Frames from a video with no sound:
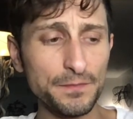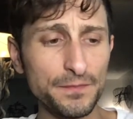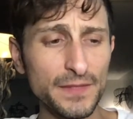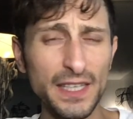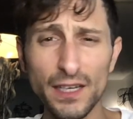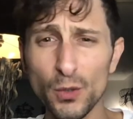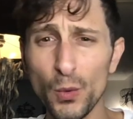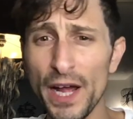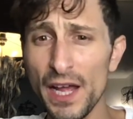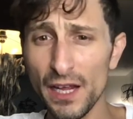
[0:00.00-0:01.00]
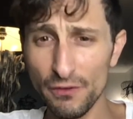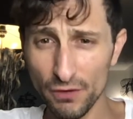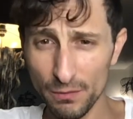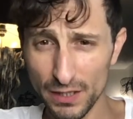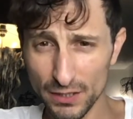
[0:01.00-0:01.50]
get away
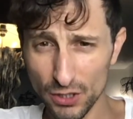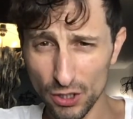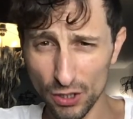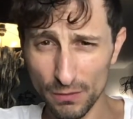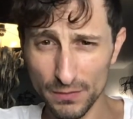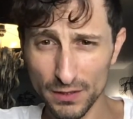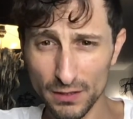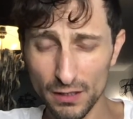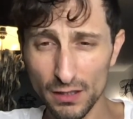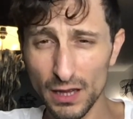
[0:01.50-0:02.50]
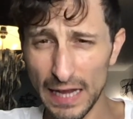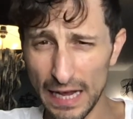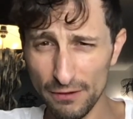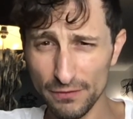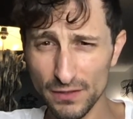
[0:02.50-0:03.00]
from these terms,
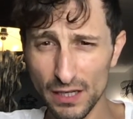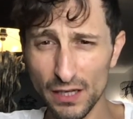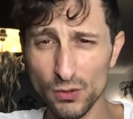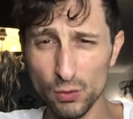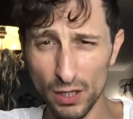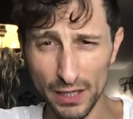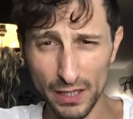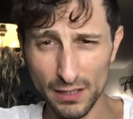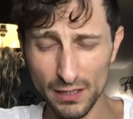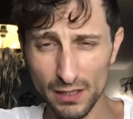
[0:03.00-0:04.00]
left and right.